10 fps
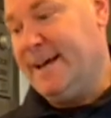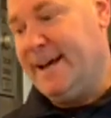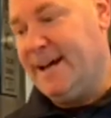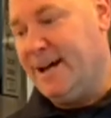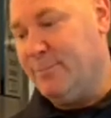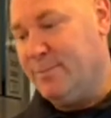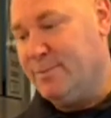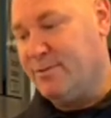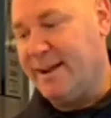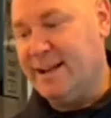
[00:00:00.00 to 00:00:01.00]

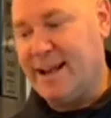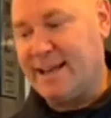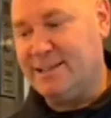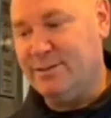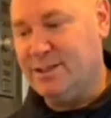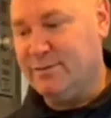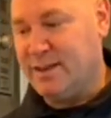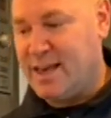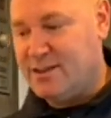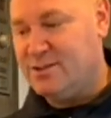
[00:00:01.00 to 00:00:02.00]
Great little activity for
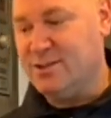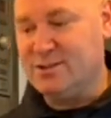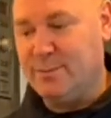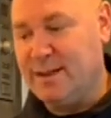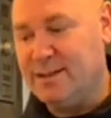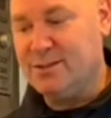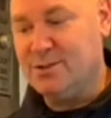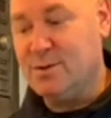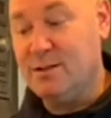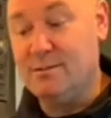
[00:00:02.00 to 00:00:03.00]
kids just to make
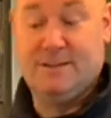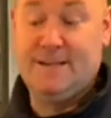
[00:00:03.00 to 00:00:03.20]
as well.